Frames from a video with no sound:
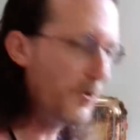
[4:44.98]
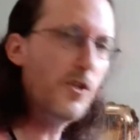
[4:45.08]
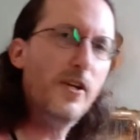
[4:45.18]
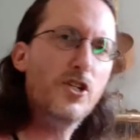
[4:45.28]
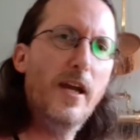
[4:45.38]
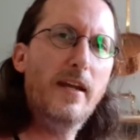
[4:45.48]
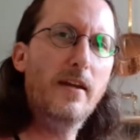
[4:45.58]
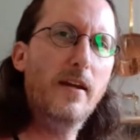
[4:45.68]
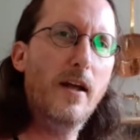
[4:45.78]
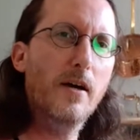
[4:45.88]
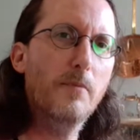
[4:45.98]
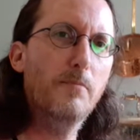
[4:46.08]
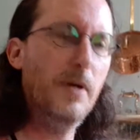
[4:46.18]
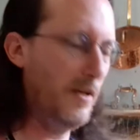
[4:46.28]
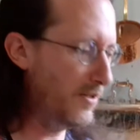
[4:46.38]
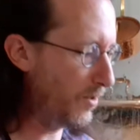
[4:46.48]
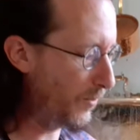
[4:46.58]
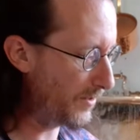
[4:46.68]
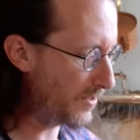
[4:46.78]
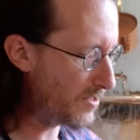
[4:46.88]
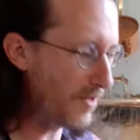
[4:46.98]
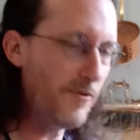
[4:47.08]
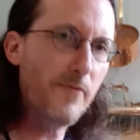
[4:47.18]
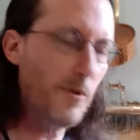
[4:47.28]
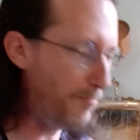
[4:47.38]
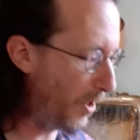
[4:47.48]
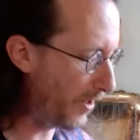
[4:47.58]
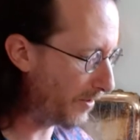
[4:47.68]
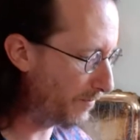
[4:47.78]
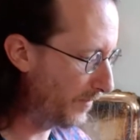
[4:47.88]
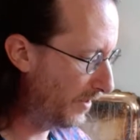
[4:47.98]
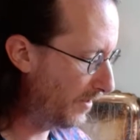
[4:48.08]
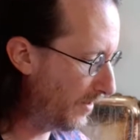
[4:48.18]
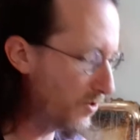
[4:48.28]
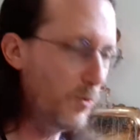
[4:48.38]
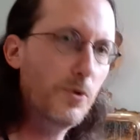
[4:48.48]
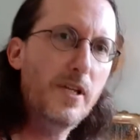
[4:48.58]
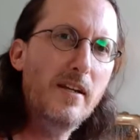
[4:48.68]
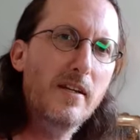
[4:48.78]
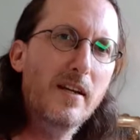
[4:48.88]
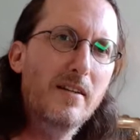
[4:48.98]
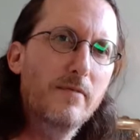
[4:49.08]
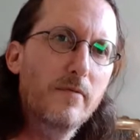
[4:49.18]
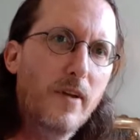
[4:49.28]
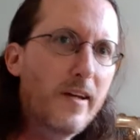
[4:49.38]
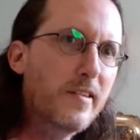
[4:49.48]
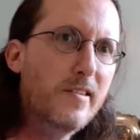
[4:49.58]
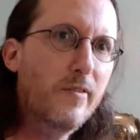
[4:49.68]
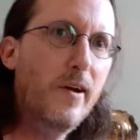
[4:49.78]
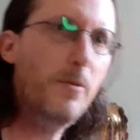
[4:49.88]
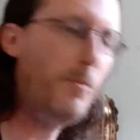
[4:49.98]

just kind of shaking up because I want the stuff off the bottom because it will tend to kind of sit around the